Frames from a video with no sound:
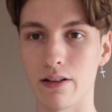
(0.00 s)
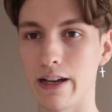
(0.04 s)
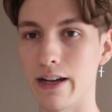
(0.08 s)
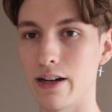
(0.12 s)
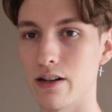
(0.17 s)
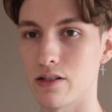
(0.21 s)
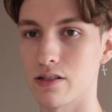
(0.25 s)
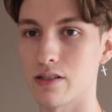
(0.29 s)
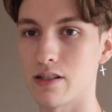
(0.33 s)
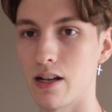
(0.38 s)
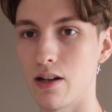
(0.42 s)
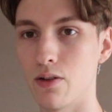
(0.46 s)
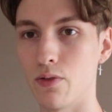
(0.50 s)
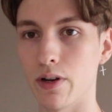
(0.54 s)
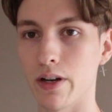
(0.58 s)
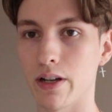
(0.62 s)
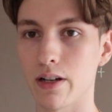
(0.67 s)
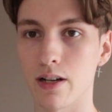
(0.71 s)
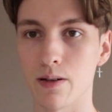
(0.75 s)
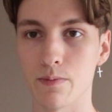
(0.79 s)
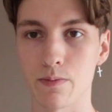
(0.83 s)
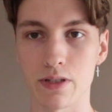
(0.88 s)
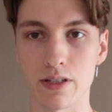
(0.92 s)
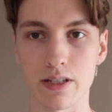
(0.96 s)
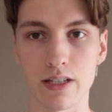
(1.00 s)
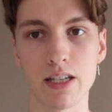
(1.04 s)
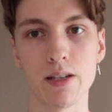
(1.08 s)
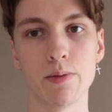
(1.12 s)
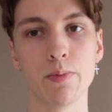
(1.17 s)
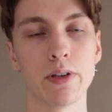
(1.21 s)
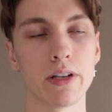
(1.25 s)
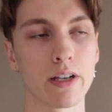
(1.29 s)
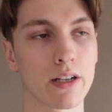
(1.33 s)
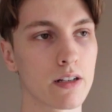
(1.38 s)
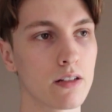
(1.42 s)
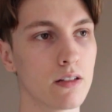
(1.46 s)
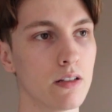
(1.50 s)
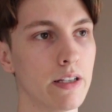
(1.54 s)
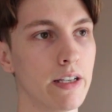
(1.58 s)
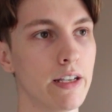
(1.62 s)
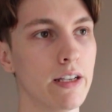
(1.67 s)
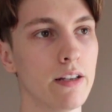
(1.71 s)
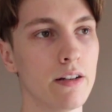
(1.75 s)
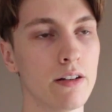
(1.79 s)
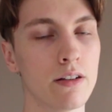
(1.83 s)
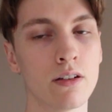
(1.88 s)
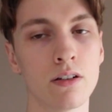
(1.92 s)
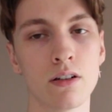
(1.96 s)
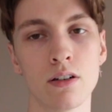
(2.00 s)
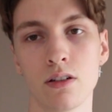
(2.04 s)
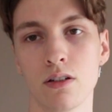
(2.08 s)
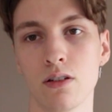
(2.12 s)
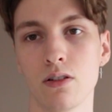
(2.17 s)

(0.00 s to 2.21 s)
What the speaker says: hairstyle when it comes to keeping it clean